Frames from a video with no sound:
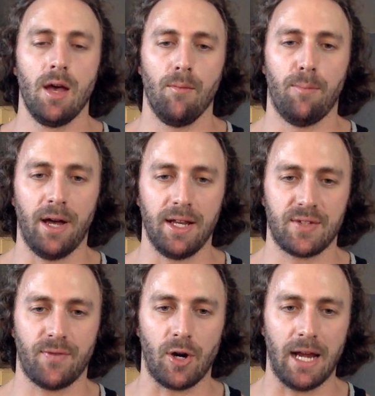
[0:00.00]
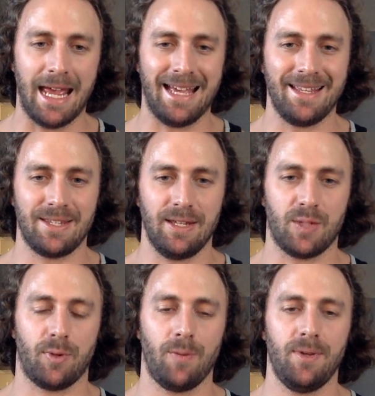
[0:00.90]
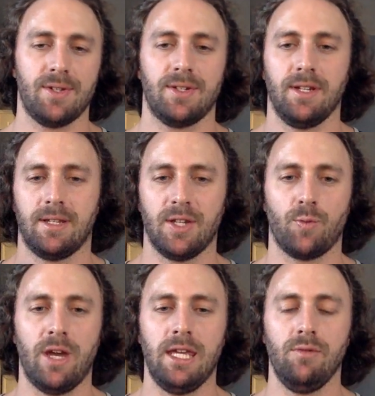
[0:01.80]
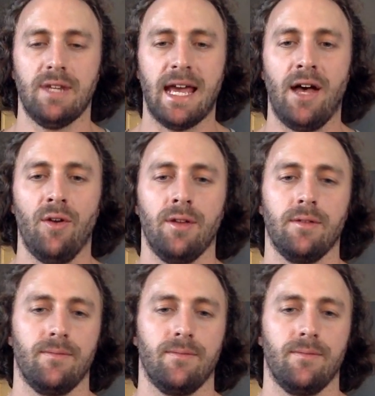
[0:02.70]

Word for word: But as far as its purpose, it does weigh you down.